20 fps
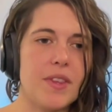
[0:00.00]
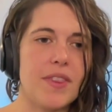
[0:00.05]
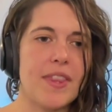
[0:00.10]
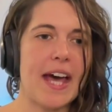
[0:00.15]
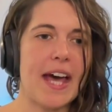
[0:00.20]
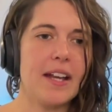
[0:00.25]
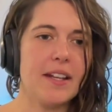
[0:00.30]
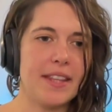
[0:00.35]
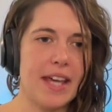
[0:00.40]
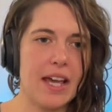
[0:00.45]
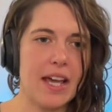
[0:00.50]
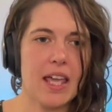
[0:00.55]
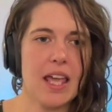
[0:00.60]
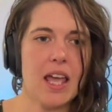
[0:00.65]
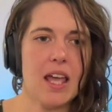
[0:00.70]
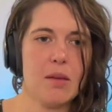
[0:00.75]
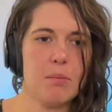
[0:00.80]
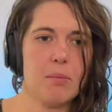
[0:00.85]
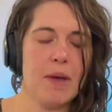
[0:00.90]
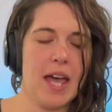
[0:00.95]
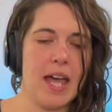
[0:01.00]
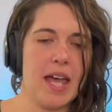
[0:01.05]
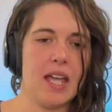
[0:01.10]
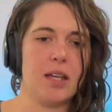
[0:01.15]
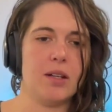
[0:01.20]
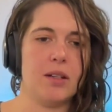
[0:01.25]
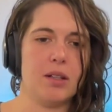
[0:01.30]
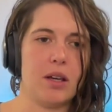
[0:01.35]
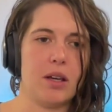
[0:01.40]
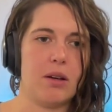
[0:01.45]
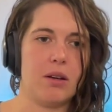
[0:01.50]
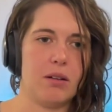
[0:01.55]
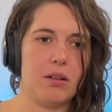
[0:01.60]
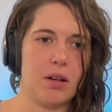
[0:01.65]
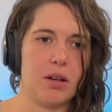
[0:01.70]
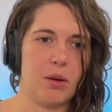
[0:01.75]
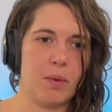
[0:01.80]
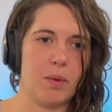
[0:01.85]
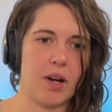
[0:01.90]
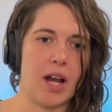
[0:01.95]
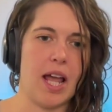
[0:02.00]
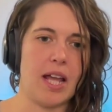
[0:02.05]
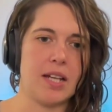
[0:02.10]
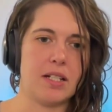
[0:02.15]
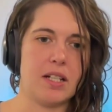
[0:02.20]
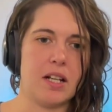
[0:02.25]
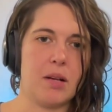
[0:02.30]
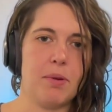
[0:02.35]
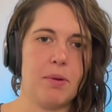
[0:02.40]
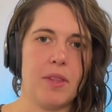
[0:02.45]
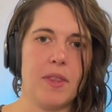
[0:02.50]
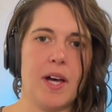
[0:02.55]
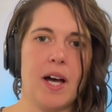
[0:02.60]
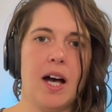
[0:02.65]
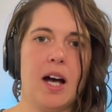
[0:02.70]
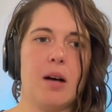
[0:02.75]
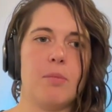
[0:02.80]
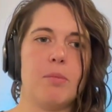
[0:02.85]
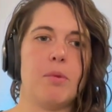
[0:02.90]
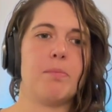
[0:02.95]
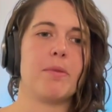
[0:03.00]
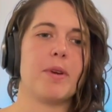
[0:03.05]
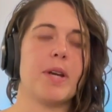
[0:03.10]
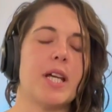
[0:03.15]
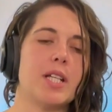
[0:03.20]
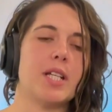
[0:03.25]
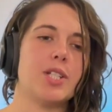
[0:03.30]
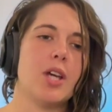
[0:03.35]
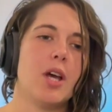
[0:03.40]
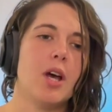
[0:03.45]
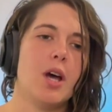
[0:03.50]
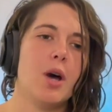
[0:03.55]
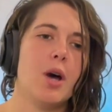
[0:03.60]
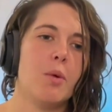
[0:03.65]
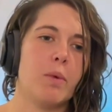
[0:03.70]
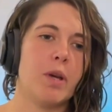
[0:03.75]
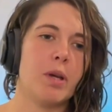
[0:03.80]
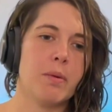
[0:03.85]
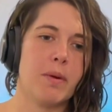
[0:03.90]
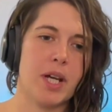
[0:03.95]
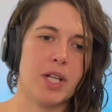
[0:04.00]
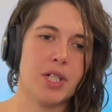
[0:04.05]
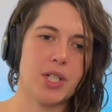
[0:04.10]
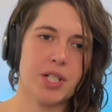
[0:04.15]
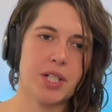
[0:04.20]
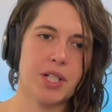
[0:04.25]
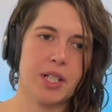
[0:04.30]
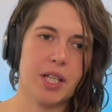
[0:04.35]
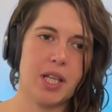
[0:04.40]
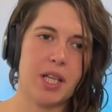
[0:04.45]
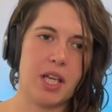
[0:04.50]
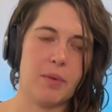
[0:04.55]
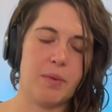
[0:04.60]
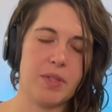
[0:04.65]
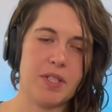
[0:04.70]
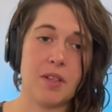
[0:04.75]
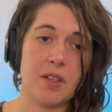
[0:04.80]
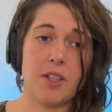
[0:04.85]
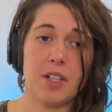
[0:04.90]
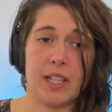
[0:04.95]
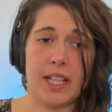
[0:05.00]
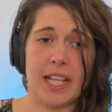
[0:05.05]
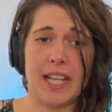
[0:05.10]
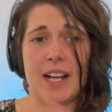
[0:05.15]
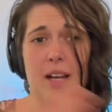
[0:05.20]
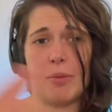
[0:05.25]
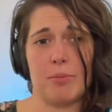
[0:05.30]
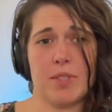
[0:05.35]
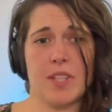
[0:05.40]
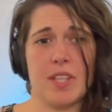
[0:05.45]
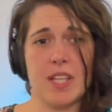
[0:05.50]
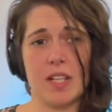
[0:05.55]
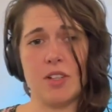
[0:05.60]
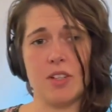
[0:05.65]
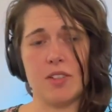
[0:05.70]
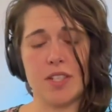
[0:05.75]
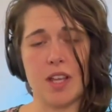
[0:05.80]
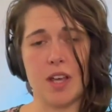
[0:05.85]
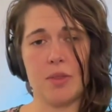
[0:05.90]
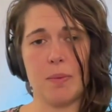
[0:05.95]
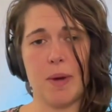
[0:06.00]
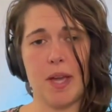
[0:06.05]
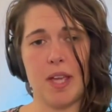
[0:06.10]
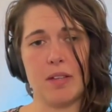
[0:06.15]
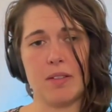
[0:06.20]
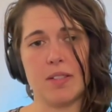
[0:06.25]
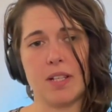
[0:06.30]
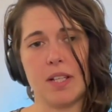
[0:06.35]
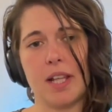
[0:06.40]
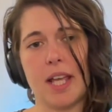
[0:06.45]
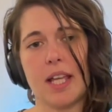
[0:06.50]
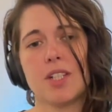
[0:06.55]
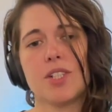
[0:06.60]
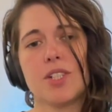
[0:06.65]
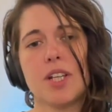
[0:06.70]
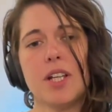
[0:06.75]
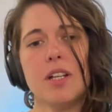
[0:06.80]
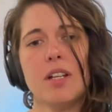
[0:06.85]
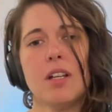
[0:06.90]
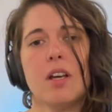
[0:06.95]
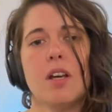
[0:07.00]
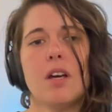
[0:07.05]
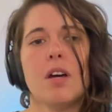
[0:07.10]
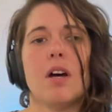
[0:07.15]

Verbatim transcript: That that campaign that uh, where I ended up on the Harbour Bridge, we were actually it was in the lead up to the New South Wales election.